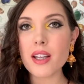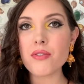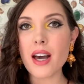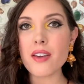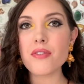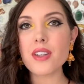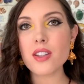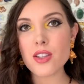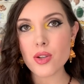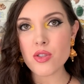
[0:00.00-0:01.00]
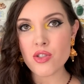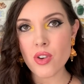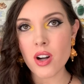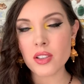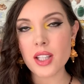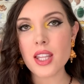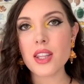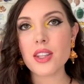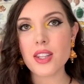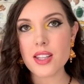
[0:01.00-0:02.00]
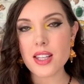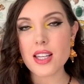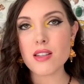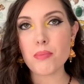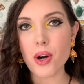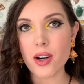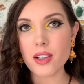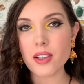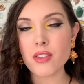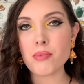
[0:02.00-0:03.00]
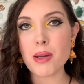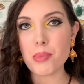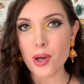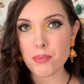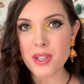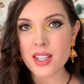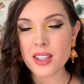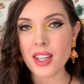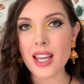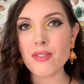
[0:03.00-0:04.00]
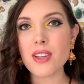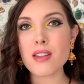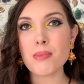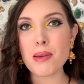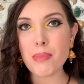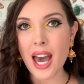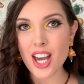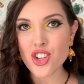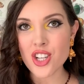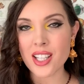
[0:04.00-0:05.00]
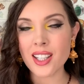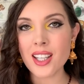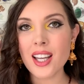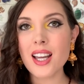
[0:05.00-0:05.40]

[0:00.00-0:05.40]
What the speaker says: if I feel so strongly that this is part of my purpose in life, it's my passion,